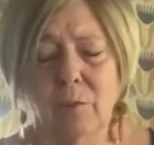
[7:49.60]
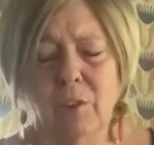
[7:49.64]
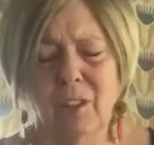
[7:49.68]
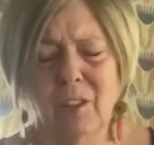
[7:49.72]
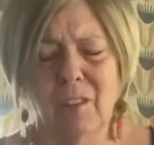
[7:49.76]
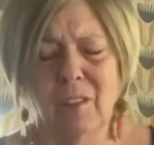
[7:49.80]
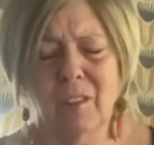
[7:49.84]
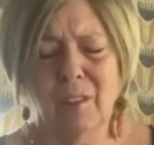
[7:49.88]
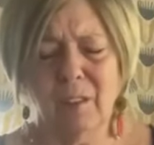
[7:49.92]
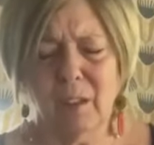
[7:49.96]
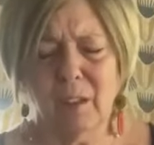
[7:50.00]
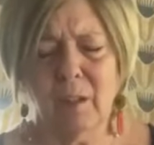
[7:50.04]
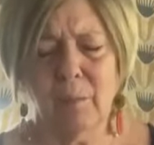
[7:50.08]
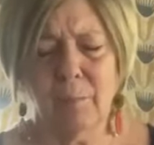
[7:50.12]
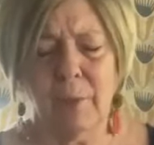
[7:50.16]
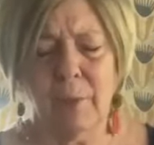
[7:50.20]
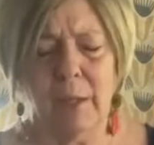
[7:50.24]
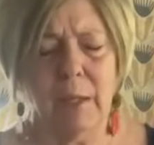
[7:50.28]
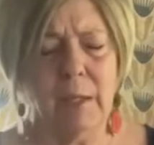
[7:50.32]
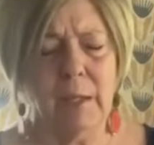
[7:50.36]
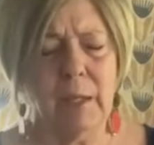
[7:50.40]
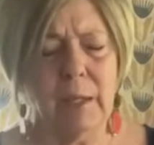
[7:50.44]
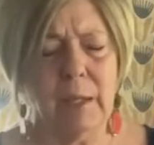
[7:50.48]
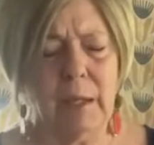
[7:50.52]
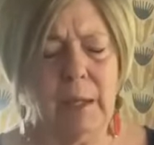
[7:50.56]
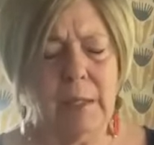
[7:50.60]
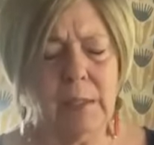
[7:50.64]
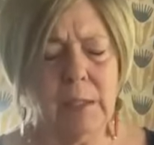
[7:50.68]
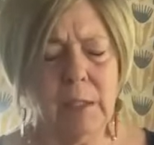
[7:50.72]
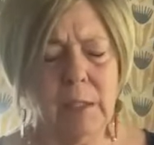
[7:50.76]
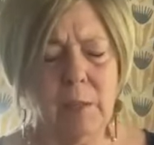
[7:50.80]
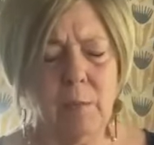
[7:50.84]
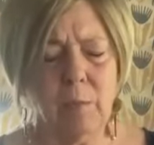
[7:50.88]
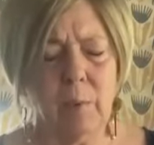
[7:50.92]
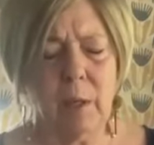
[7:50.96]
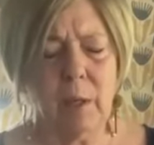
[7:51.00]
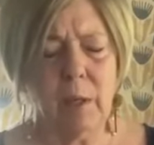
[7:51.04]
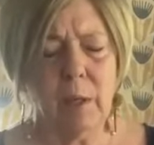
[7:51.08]
just a little bit. And I
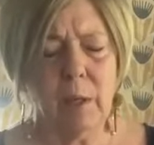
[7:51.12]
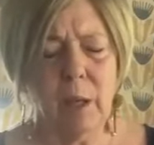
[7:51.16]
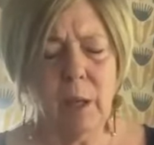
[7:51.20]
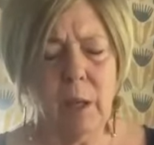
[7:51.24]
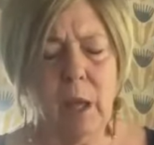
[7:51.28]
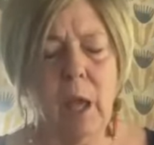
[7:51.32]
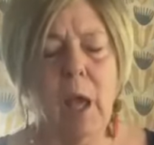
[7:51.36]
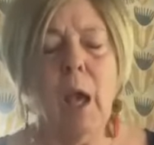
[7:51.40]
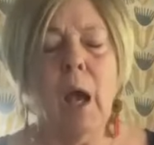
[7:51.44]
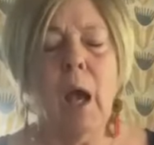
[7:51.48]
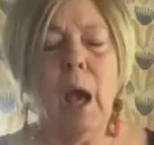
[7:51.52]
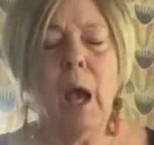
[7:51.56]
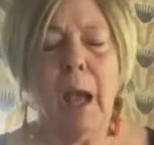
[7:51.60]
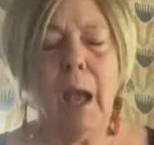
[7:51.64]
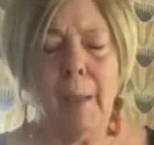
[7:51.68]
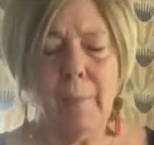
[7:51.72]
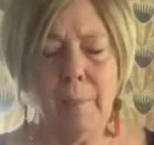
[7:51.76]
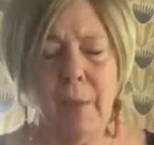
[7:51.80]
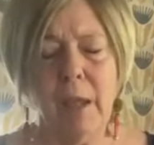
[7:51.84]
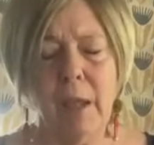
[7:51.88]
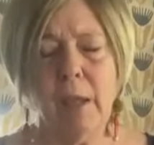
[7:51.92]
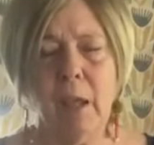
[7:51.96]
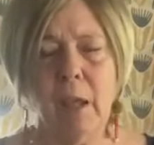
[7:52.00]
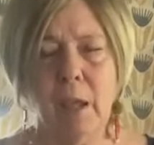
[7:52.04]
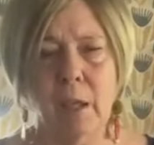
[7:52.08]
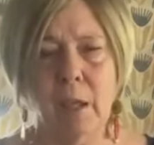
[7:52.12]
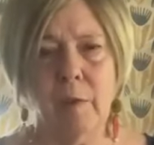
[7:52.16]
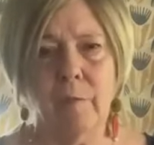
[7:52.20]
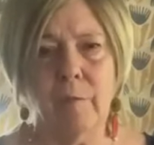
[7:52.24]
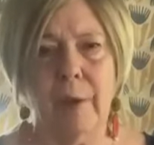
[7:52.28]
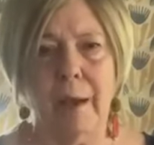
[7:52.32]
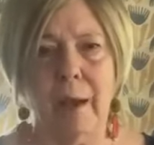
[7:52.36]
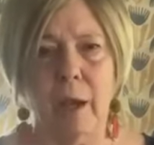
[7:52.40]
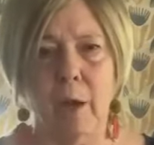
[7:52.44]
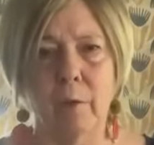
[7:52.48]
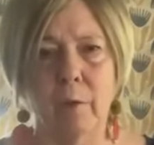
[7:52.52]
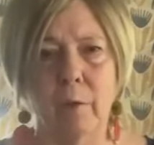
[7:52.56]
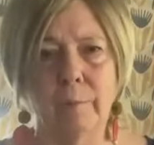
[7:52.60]
just went, I'm making a
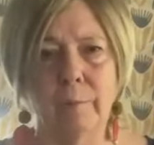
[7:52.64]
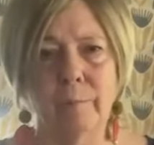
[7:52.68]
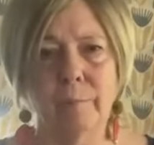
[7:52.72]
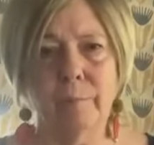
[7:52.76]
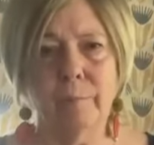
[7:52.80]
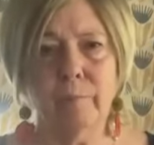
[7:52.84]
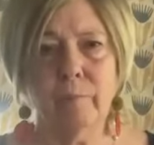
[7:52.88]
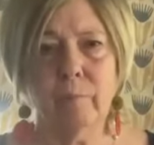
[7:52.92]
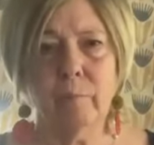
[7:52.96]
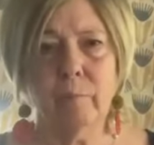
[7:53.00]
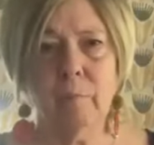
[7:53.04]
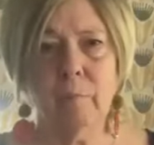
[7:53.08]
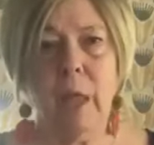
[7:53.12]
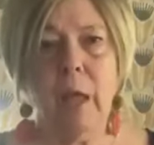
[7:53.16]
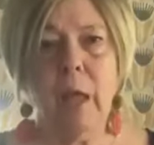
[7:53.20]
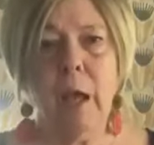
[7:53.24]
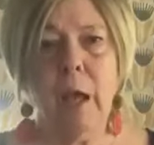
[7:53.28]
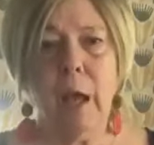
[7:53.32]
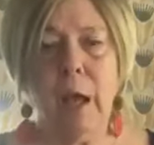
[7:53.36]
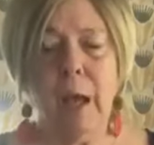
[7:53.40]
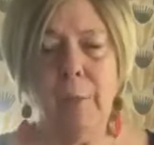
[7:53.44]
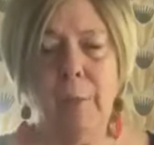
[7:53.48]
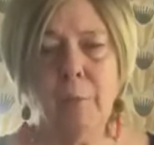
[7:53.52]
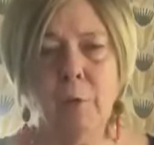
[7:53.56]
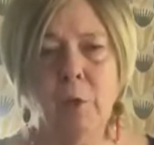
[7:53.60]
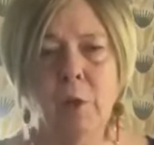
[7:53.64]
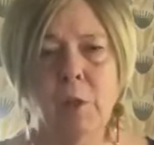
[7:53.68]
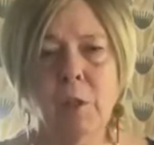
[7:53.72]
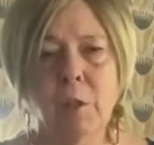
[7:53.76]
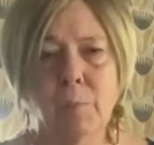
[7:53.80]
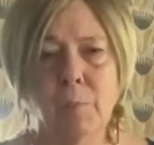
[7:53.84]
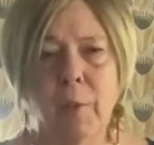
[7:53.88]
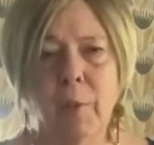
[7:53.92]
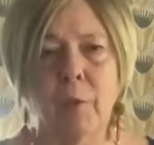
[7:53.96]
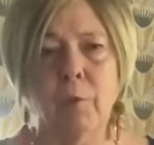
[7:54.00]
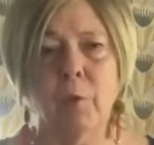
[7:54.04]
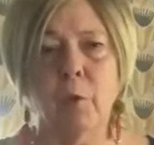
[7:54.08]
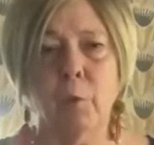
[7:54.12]
vow. I'm going to
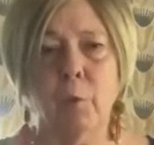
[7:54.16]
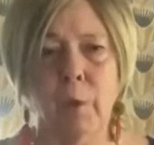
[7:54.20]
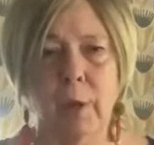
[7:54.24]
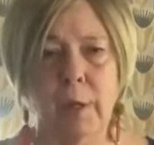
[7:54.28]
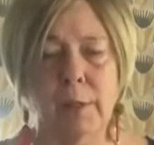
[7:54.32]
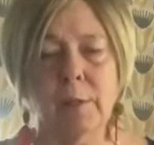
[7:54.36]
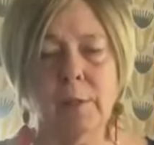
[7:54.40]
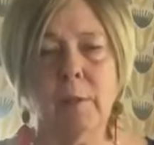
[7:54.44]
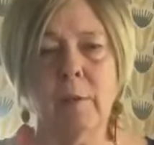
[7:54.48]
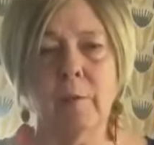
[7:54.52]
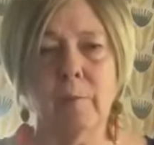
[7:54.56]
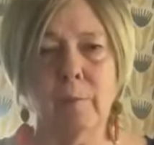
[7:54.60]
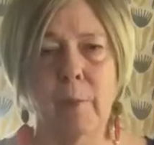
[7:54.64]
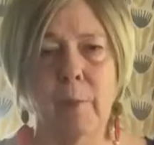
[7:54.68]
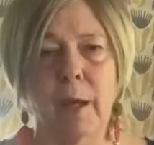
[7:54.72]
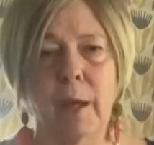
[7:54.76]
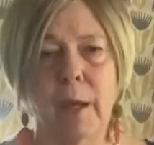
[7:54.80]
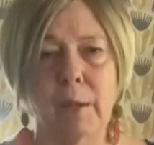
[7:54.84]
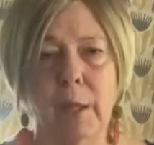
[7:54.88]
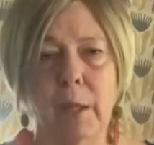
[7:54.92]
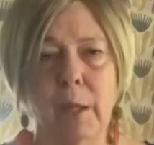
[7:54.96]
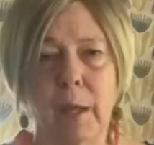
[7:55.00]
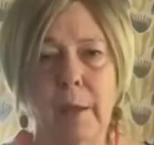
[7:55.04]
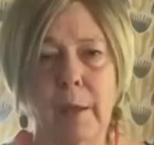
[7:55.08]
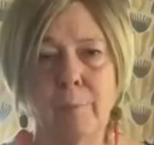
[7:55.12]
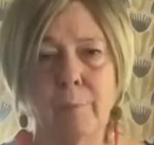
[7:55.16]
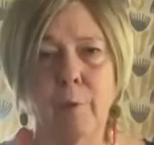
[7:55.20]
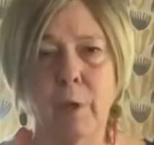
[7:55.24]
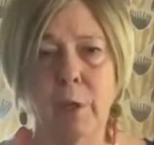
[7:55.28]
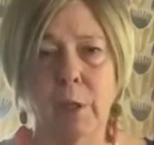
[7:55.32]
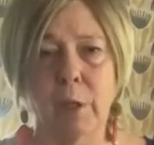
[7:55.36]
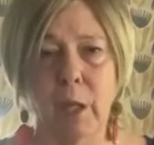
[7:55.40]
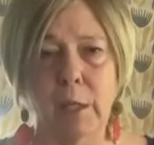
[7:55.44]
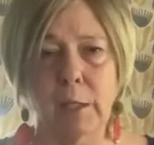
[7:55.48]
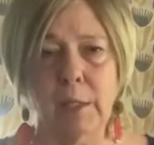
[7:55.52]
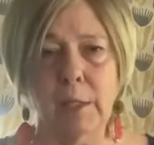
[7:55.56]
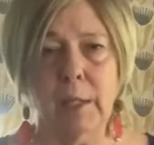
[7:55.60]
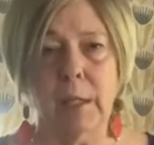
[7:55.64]
spend the rest of my life
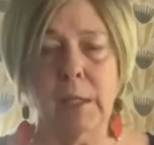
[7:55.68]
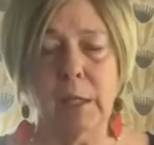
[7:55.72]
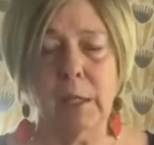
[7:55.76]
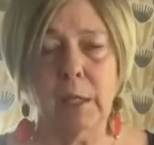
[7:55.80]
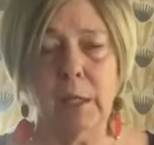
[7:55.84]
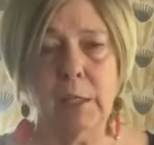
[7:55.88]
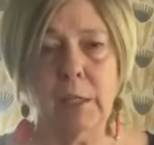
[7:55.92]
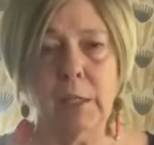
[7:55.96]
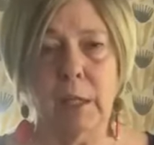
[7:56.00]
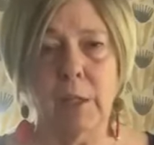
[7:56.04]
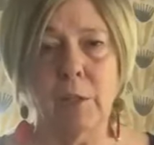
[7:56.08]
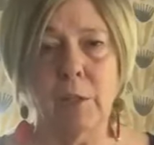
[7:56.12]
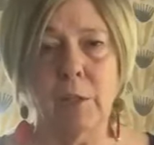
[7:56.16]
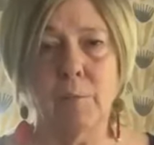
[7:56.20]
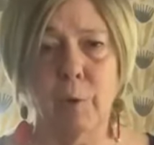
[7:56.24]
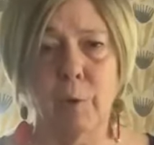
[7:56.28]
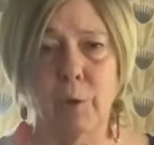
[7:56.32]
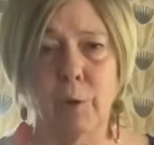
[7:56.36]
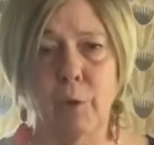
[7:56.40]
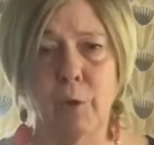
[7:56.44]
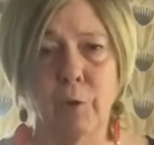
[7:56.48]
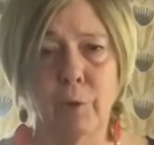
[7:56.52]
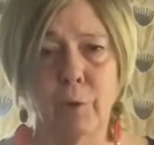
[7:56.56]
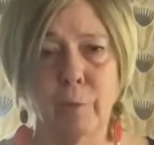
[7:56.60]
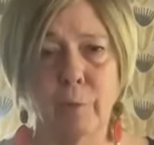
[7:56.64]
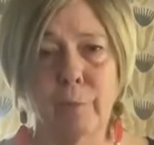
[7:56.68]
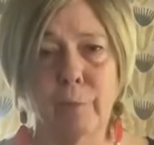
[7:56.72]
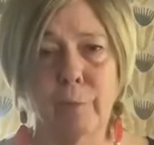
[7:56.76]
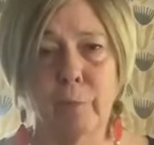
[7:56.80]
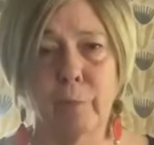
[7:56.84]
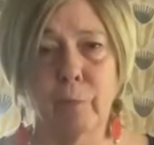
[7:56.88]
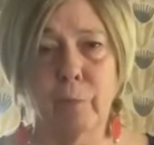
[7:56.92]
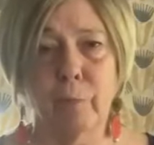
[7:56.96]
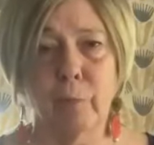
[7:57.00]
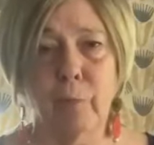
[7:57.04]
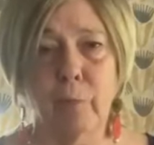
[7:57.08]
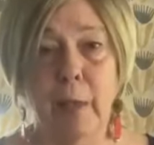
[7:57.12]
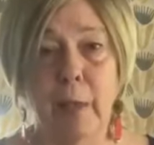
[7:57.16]
bringing dignity to birth.
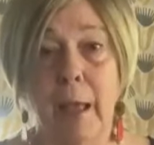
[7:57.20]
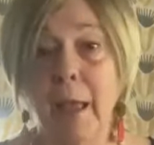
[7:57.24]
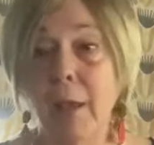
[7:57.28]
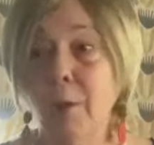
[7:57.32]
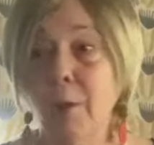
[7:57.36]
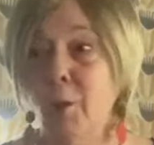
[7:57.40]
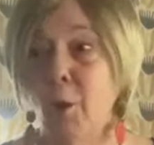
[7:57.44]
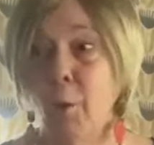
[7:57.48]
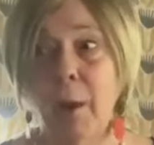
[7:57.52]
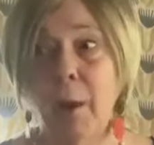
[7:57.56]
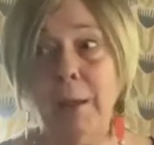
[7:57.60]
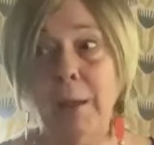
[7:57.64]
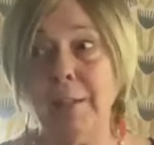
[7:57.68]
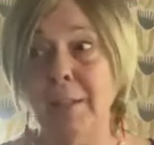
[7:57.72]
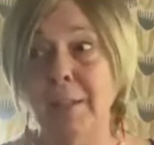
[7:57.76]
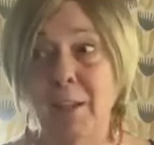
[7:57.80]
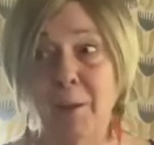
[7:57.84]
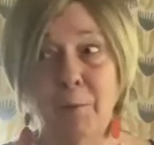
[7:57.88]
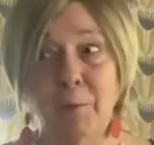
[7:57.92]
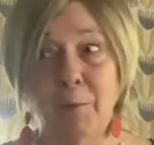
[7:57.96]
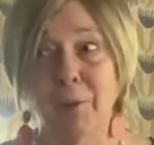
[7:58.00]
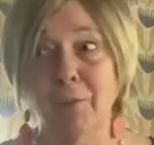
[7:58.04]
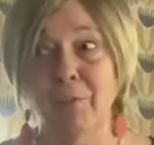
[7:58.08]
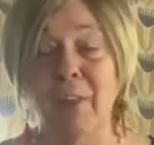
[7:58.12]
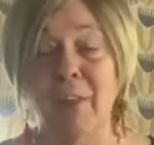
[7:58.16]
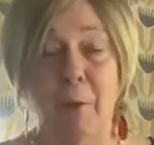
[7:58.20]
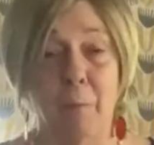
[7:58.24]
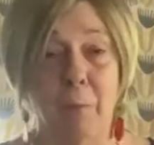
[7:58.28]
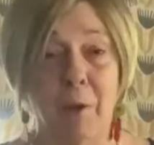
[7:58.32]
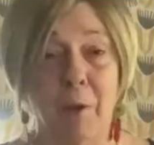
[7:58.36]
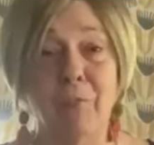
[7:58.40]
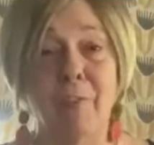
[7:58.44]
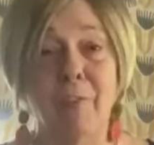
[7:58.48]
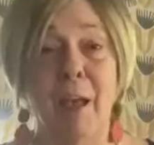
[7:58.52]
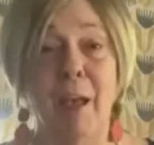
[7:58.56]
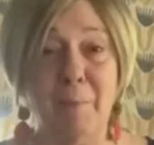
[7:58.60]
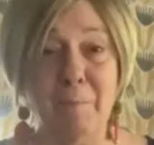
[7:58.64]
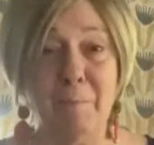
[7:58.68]
I had no idea what
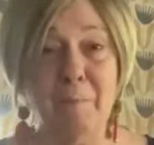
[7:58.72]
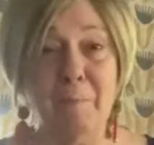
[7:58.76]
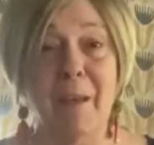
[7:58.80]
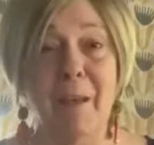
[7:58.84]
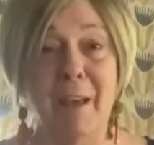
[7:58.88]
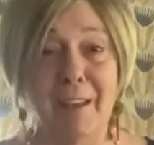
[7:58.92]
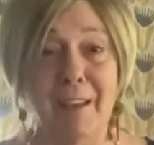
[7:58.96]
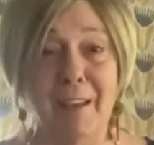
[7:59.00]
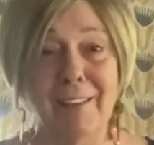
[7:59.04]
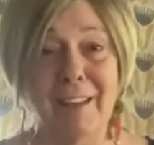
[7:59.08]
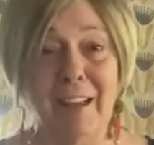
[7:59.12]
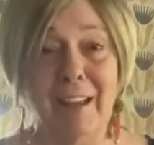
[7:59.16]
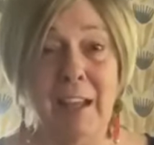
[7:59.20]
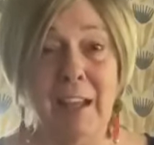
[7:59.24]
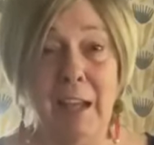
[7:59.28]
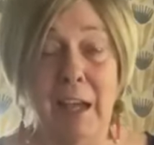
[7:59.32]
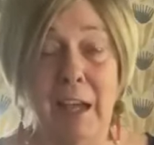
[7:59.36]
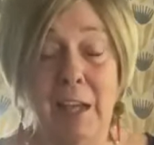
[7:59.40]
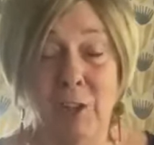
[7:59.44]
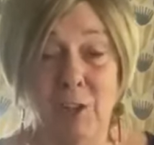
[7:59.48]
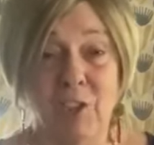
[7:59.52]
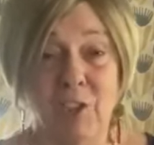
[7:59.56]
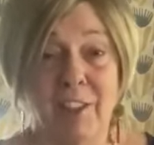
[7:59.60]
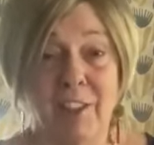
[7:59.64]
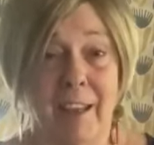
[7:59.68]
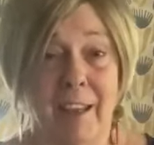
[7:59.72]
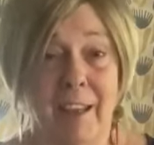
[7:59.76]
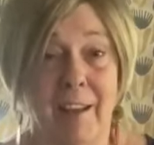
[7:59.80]
that meant. I just